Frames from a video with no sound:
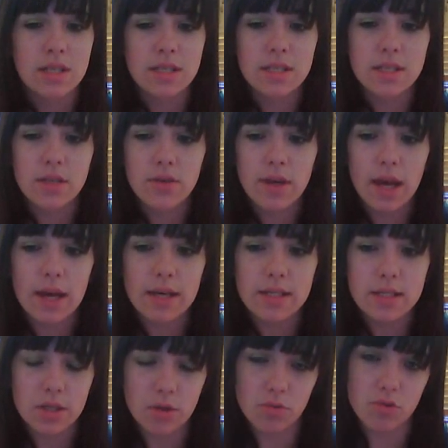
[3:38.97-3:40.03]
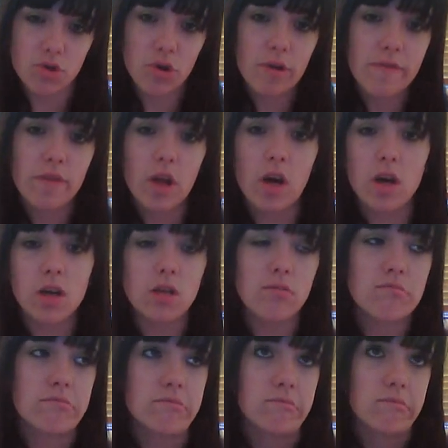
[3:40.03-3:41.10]
So, yeah. So, short vlog.
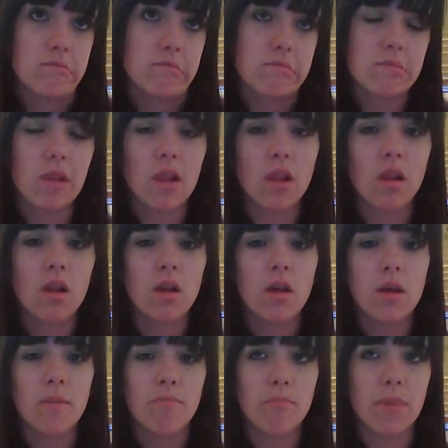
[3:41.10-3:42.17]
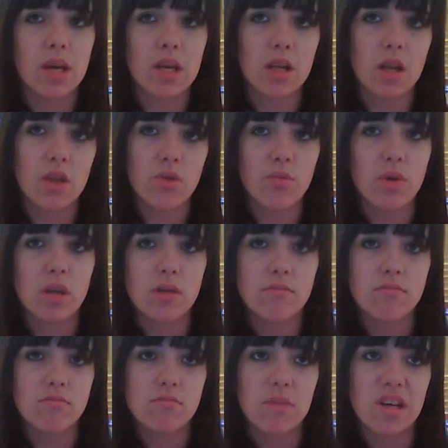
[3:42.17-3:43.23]
Make another one.
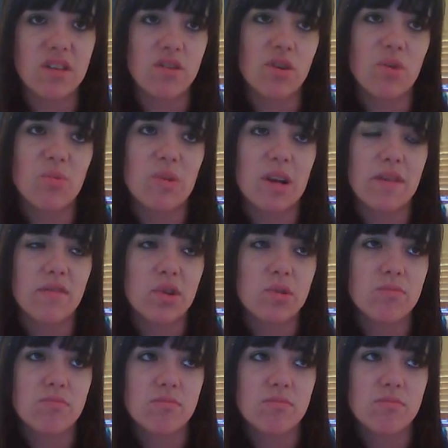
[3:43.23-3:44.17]
I don't know, whatever.